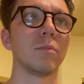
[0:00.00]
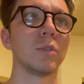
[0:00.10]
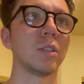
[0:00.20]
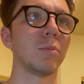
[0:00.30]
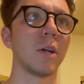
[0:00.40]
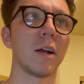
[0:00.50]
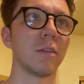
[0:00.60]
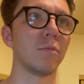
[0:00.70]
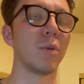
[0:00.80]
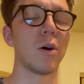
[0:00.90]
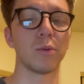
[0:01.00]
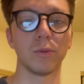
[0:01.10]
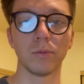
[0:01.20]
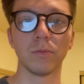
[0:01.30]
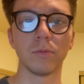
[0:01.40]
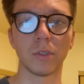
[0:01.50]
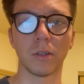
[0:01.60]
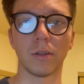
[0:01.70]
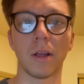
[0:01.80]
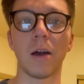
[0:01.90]
some kind of model
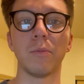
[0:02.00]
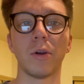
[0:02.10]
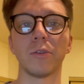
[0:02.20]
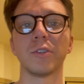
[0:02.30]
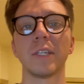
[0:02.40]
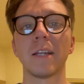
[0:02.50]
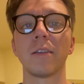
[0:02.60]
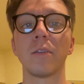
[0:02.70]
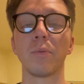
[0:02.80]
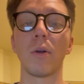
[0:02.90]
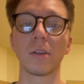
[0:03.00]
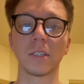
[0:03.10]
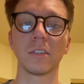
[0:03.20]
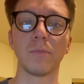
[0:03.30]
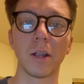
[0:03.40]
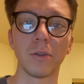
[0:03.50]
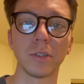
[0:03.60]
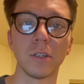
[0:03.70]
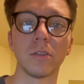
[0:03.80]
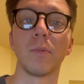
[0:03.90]
to help understand the process of
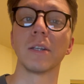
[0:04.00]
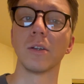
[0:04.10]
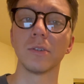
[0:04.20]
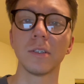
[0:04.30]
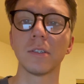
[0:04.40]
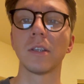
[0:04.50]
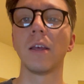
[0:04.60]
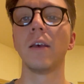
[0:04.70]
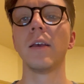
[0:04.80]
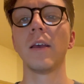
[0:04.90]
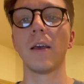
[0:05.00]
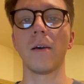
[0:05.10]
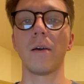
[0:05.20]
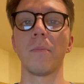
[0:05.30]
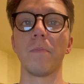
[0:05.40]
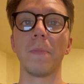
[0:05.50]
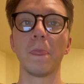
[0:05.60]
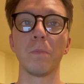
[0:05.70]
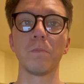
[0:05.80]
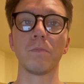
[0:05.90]
meiosis or mitosis, um,
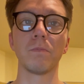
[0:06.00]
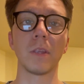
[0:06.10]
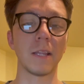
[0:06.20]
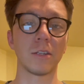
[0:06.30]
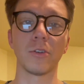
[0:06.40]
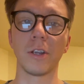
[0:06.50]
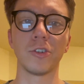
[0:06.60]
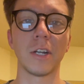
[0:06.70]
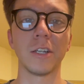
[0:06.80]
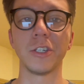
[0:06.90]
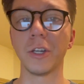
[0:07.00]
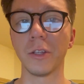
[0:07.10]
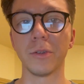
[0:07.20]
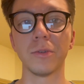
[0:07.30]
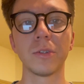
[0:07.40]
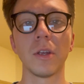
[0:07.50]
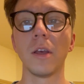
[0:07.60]
then that's a great strategy to use.